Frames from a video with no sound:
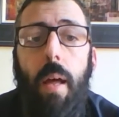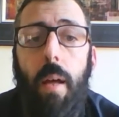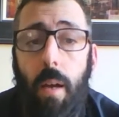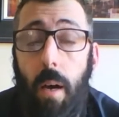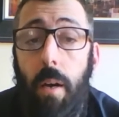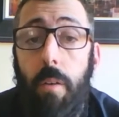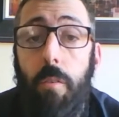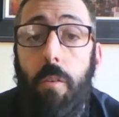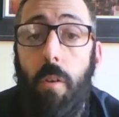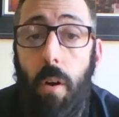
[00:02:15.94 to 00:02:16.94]
God has
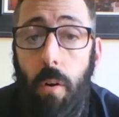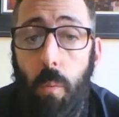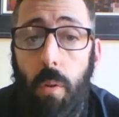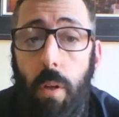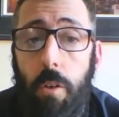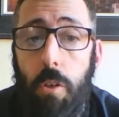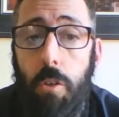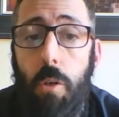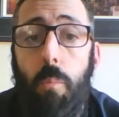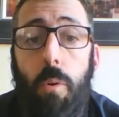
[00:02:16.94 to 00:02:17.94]
desired a
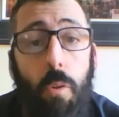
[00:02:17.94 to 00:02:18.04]
relationship with